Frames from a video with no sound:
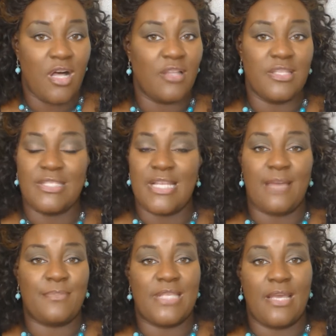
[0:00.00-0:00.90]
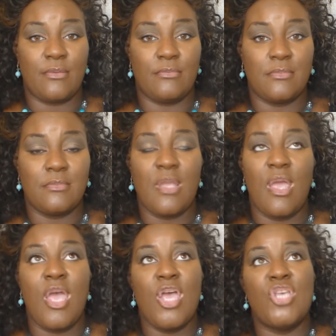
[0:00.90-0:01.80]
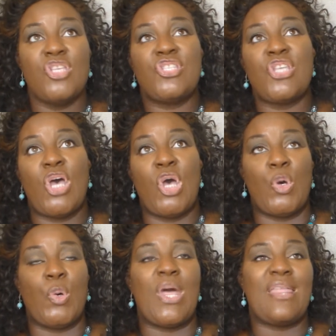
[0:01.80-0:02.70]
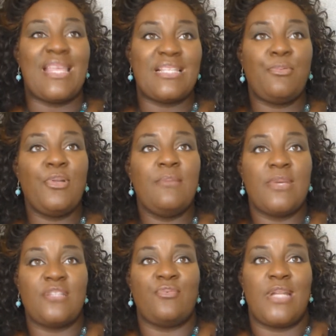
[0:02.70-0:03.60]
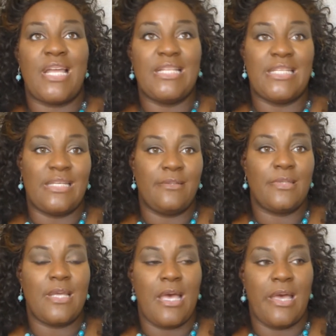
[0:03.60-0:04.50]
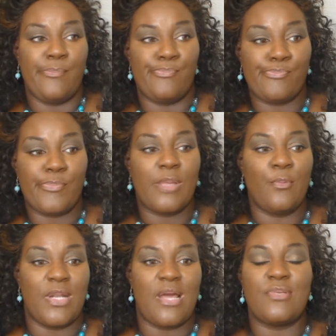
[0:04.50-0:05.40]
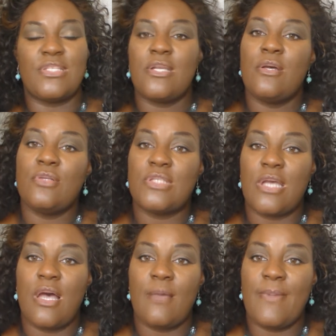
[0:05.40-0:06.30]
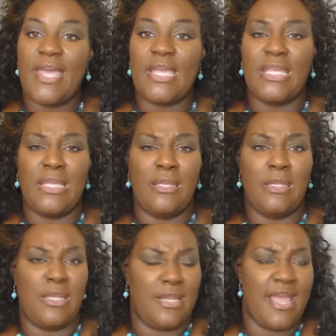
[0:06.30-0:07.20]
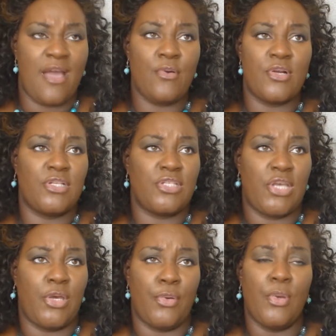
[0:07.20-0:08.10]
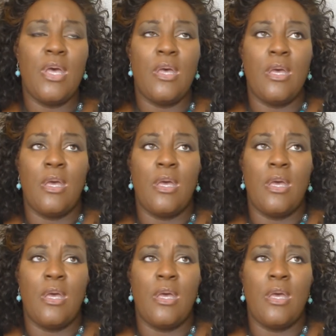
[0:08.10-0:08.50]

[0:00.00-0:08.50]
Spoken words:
all the stops out. So that's pretty much what I did. When I was told to call back in an hour or so,